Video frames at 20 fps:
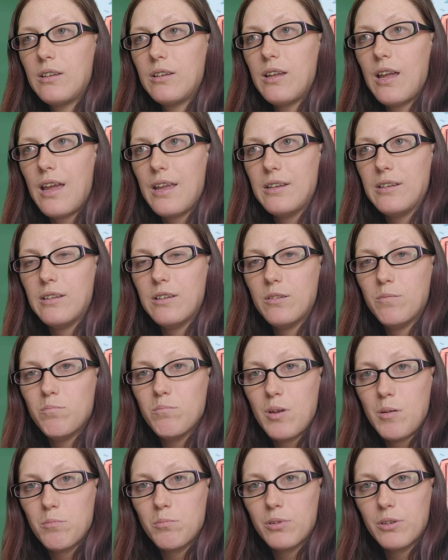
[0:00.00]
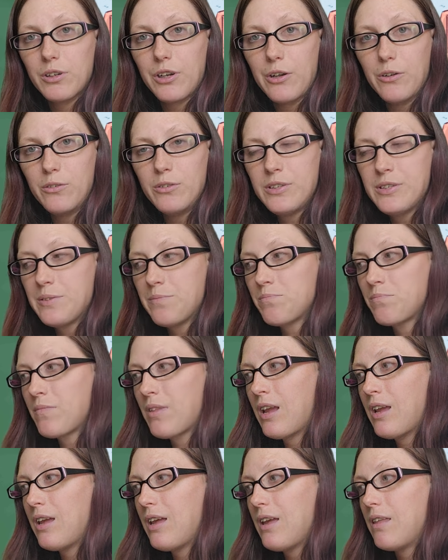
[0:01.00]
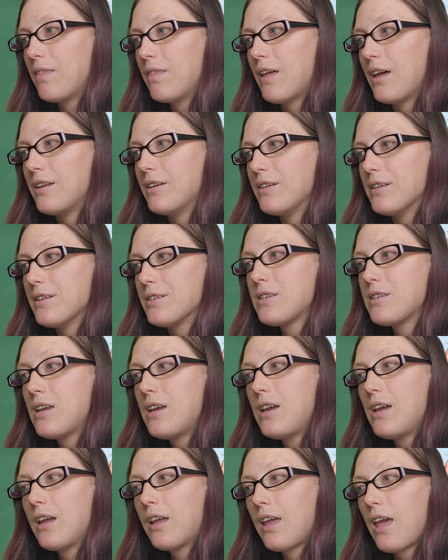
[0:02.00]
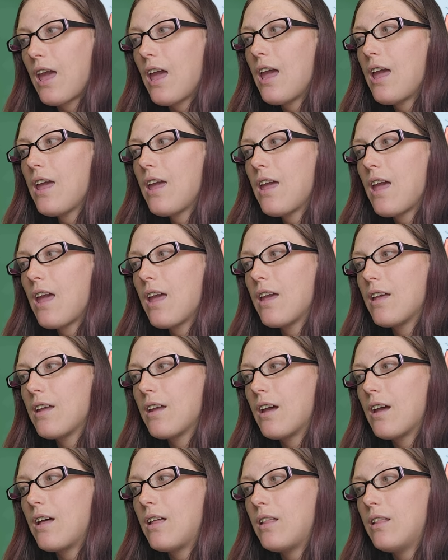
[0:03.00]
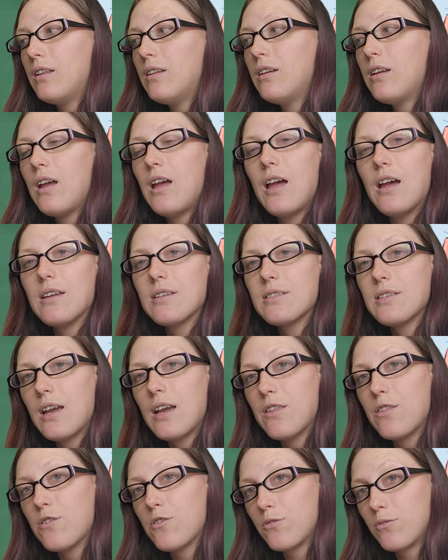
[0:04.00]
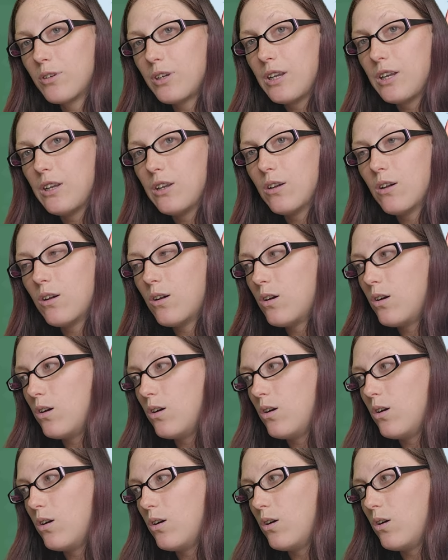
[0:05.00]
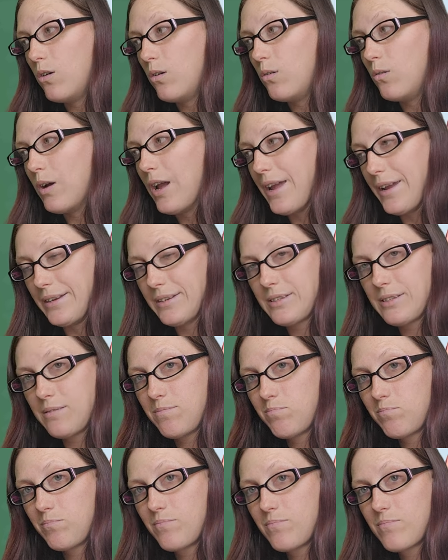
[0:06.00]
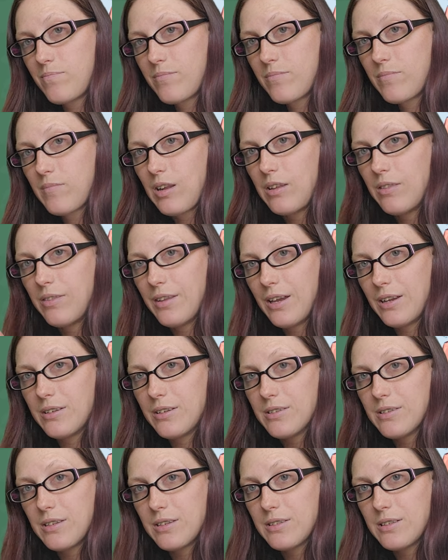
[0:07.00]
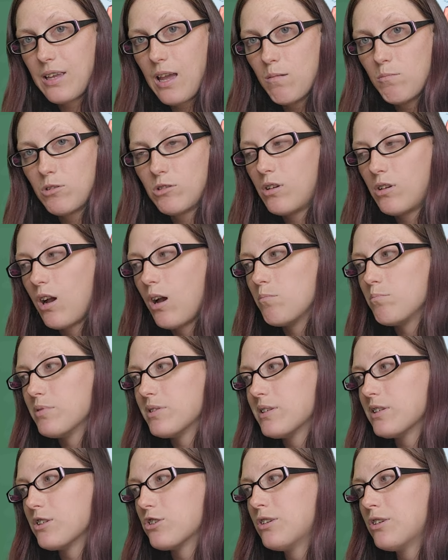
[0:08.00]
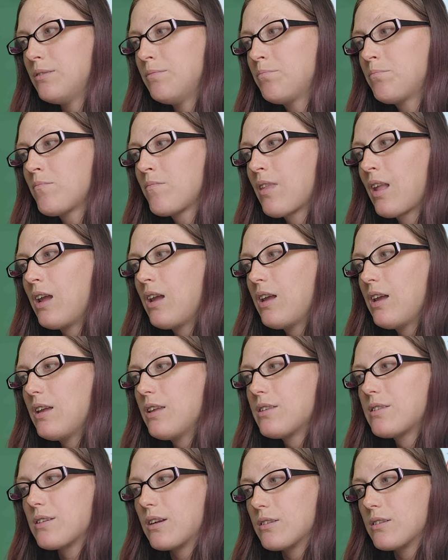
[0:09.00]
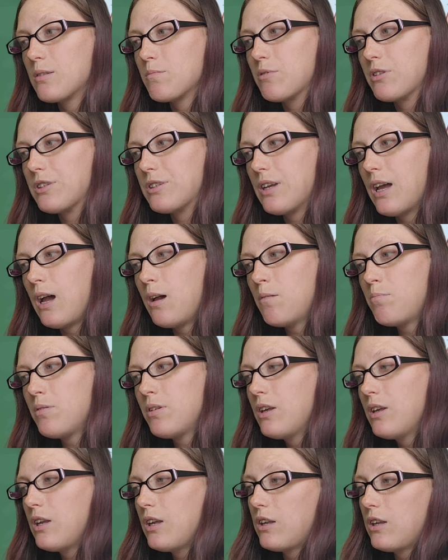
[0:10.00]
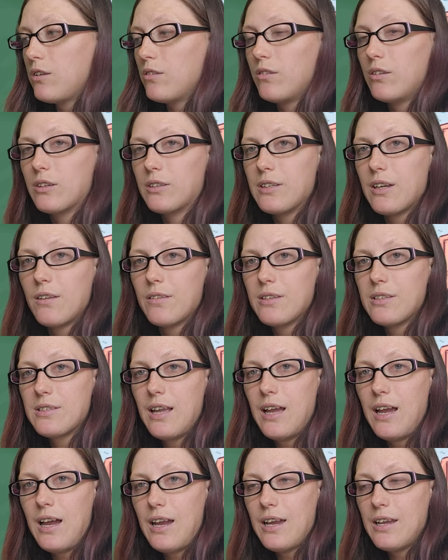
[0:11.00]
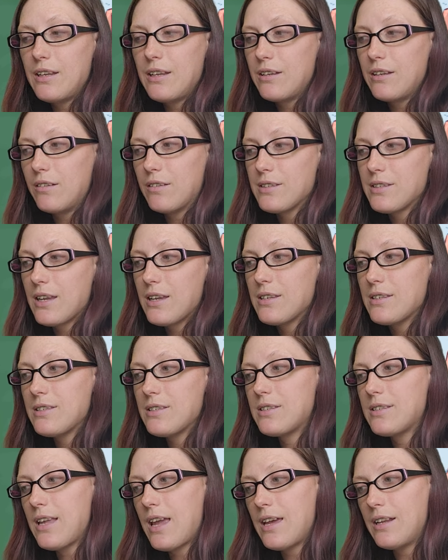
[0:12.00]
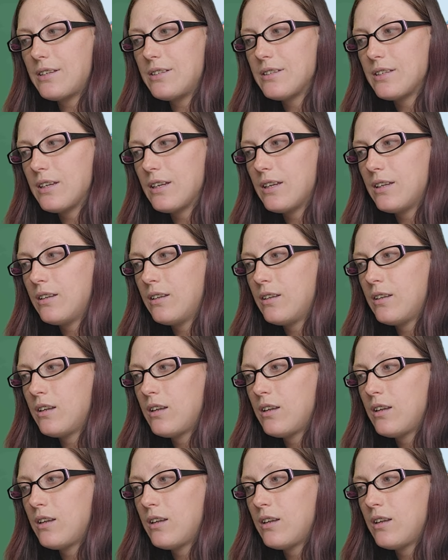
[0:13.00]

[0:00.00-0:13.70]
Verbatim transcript: and member goes. That is KAlSi3O8. That That is its chemical composition. Starts up at the top. You look down the side, it'll say sanidine,